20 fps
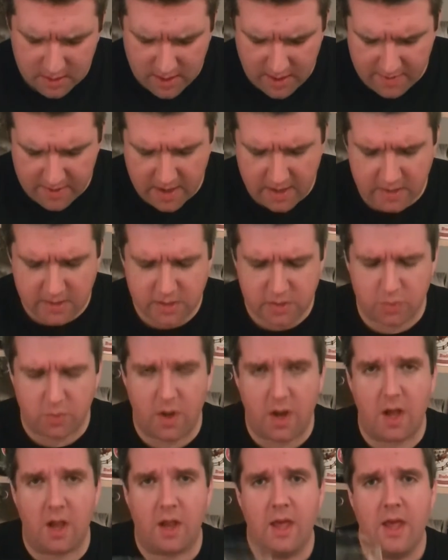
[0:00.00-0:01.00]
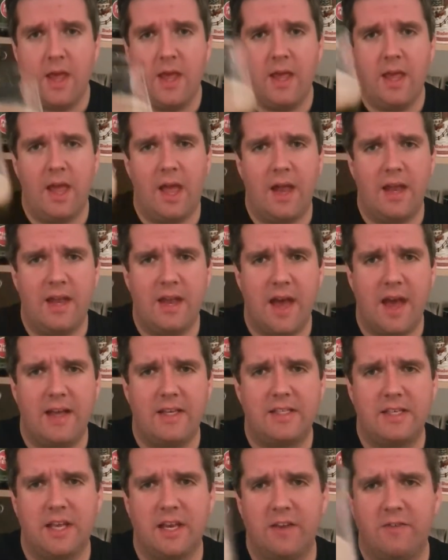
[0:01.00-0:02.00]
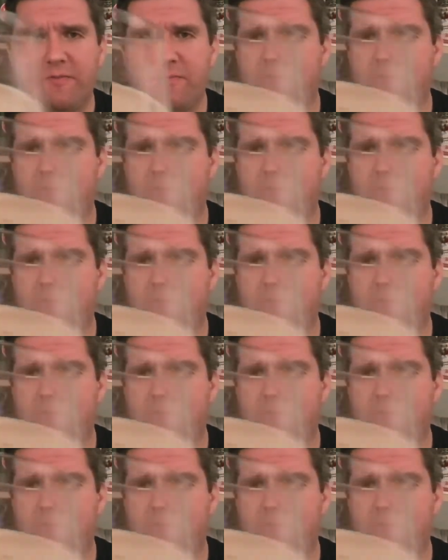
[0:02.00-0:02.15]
give it a swirl, get a nice kind of